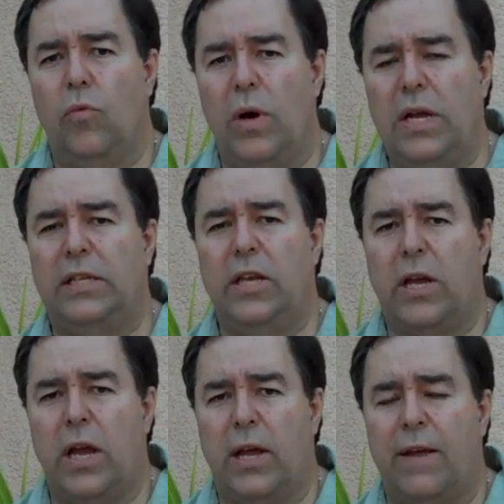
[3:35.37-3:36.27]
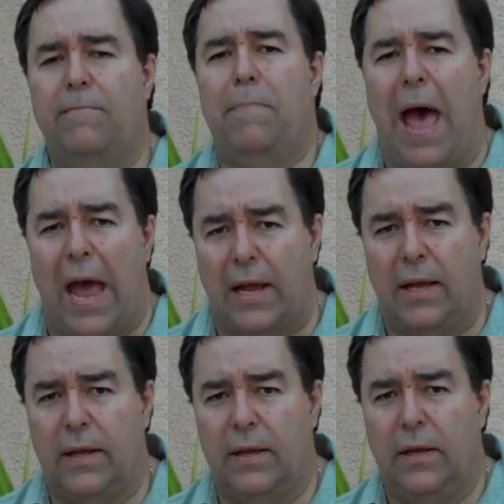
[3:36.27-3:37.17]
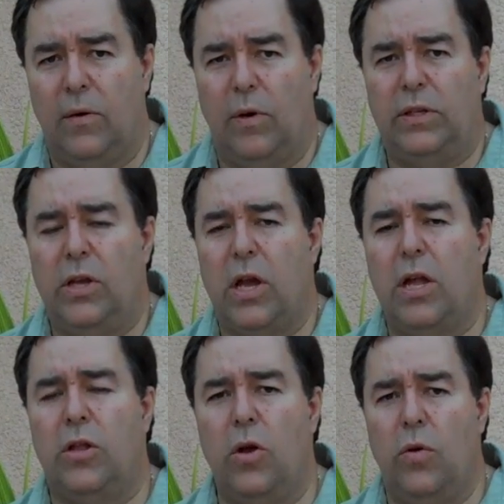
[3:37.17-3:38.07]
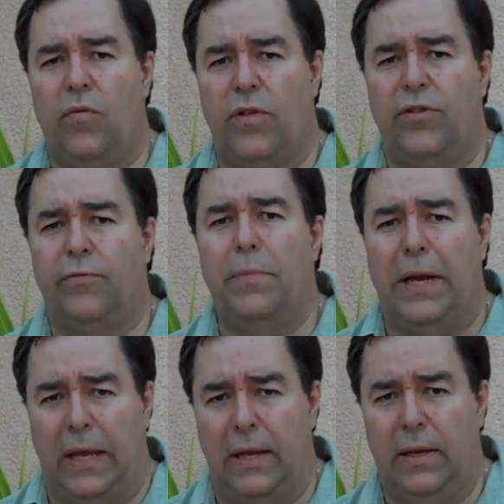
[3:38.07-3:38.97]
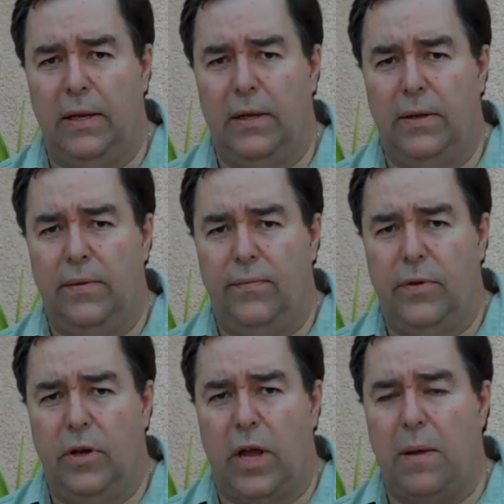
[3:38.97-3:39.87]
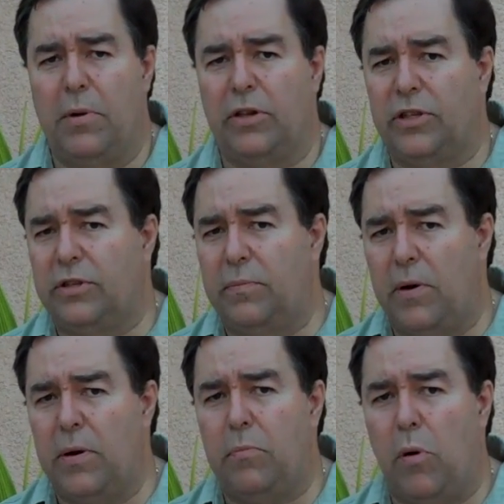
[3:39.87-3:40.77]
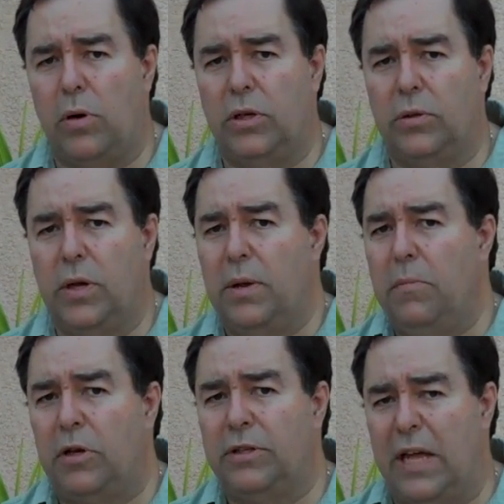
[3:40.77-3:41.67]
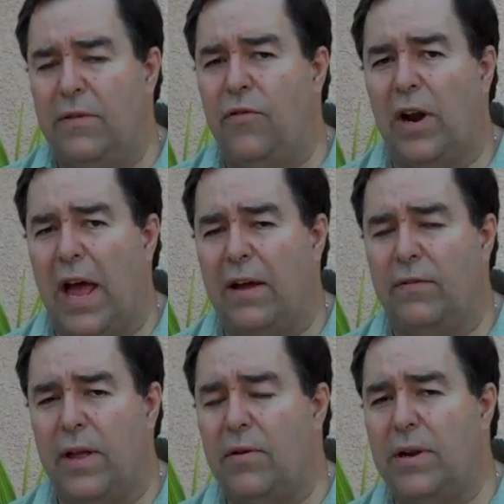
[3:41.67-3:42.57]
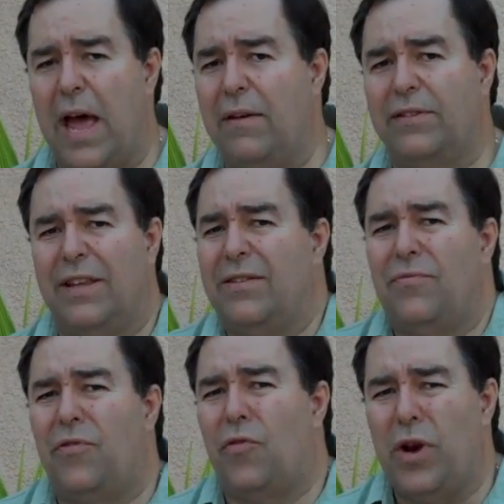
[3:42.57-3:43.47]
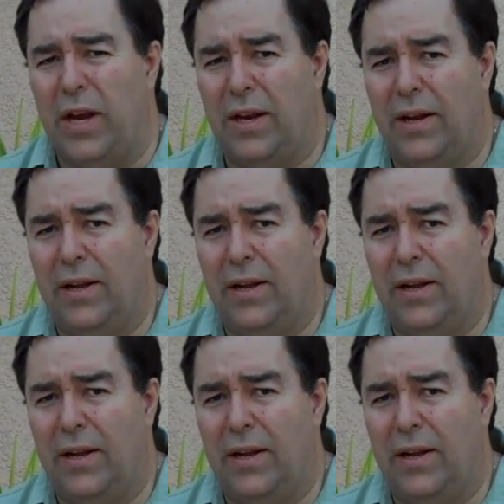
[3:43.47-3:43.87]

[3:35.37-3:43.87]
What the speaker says: what is it you're going to give back. What is it you're going to do for this money? Okay, because it's very important, because nothing in life is nothing for free.